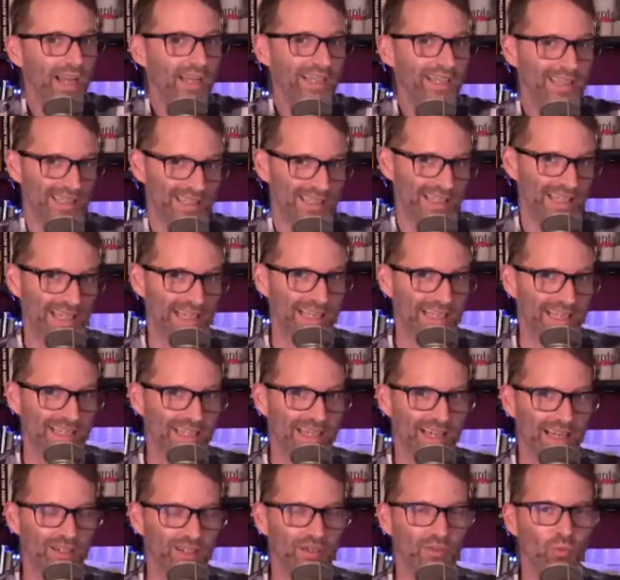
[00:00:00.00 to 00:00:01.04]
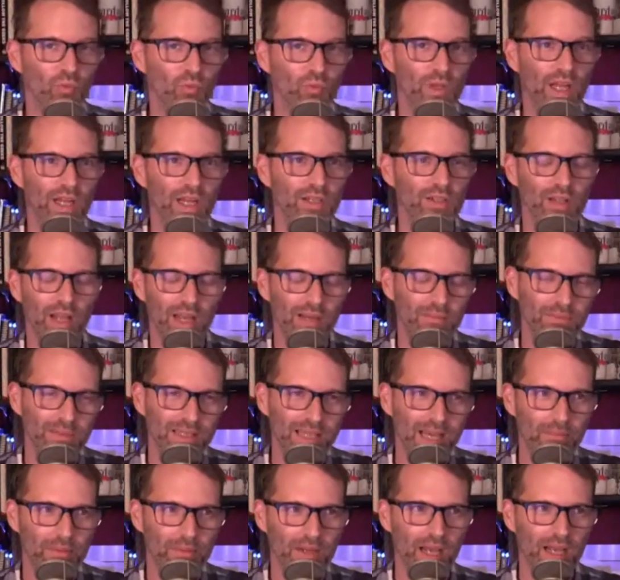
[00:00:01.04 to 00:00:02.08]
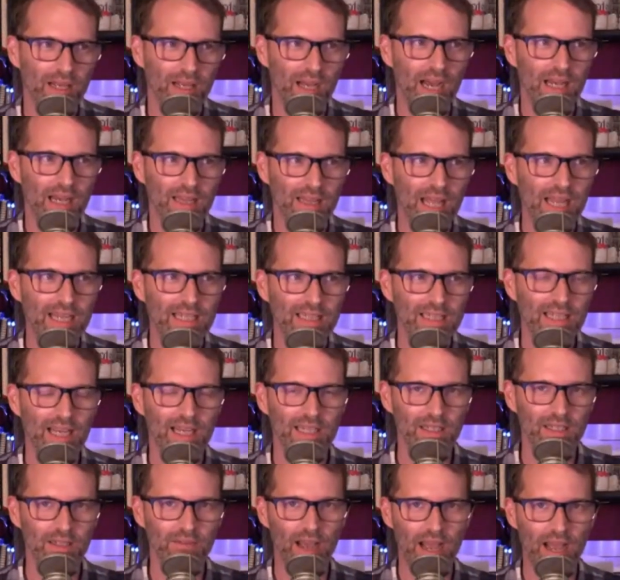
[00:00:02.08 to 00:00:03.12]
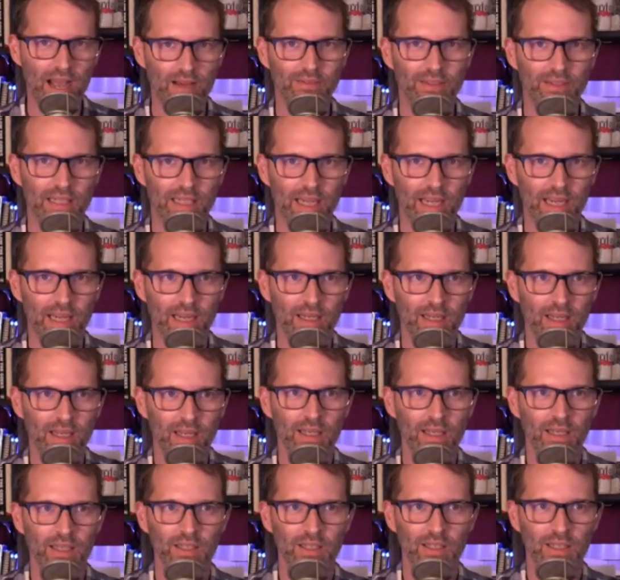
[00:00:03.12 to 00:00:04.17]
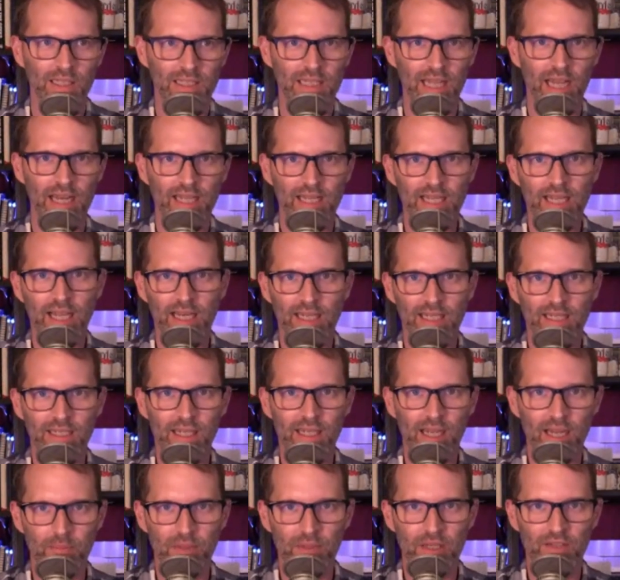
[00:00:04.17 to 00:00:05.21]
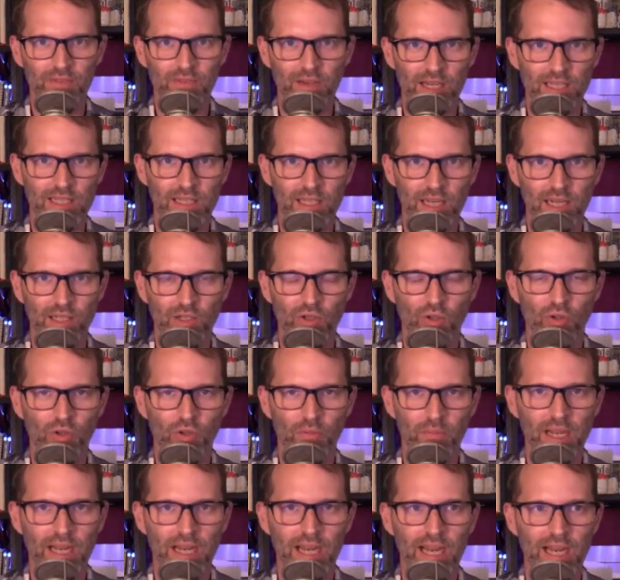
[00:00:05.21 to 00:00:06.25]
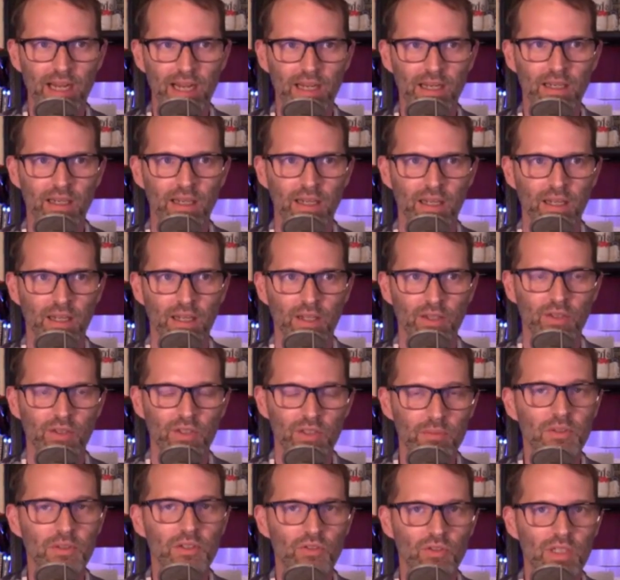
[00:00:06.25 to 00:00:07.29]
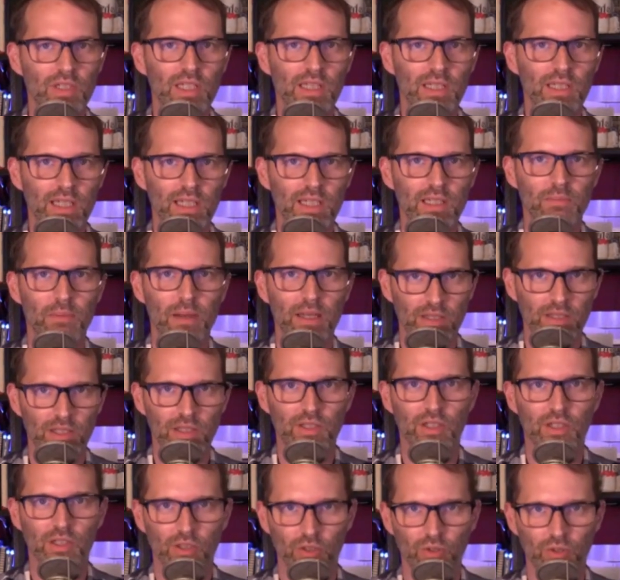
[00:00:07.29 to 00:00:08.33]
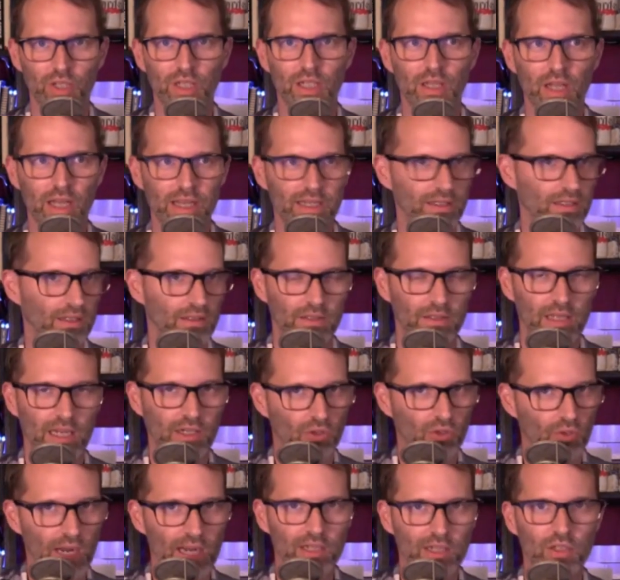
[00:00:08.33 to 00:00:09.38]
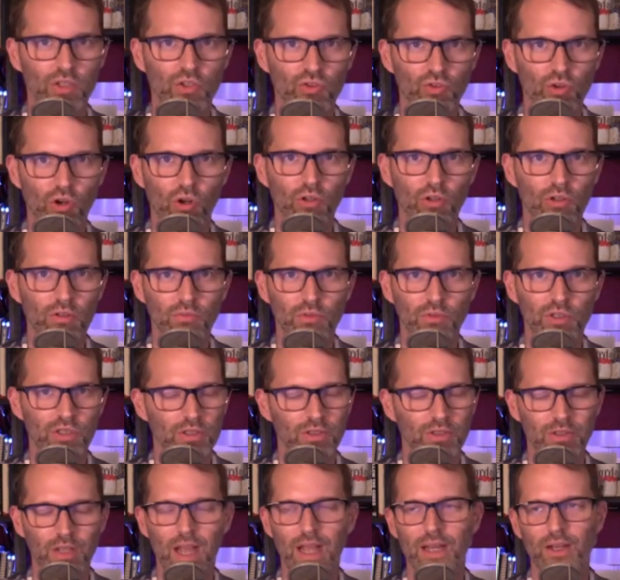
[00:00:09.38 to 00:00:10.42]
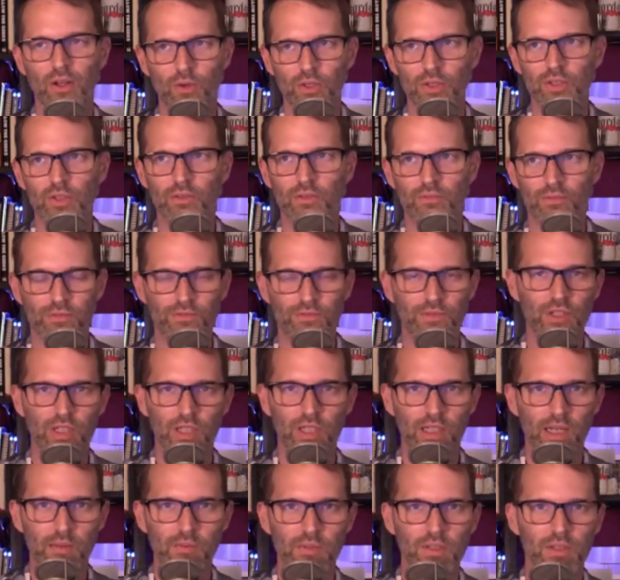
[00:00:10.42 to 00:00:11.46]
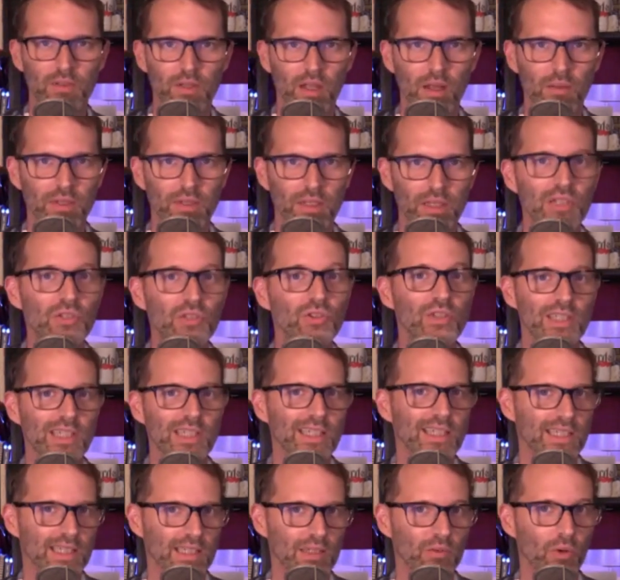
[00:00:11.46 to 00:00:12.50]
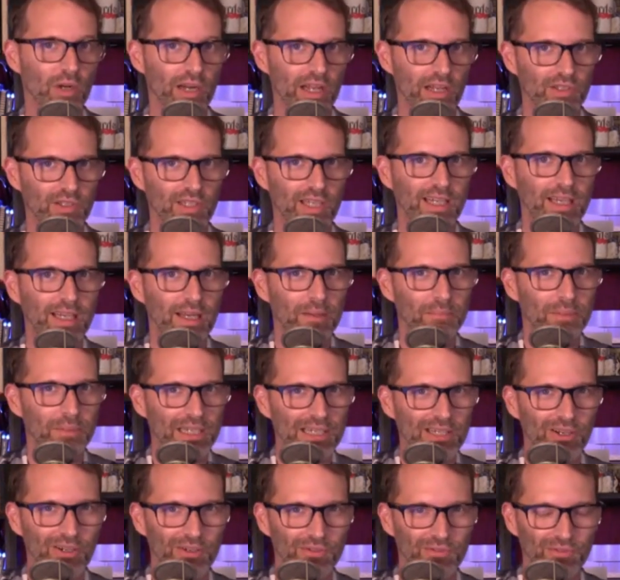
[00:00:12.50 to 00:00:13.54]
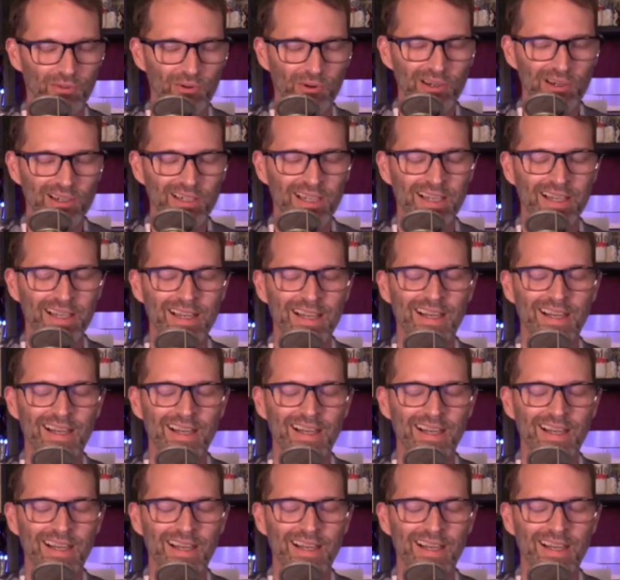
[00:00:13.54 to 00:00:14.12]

it, and you and you're like, yeah, but I I like the idea of having a dedicated gaming device that I can hold in my hand. There's some interesting things about this, including like the crank control, which is I know it's great for fishing games. i would be interested to see what else it can be good for. Right.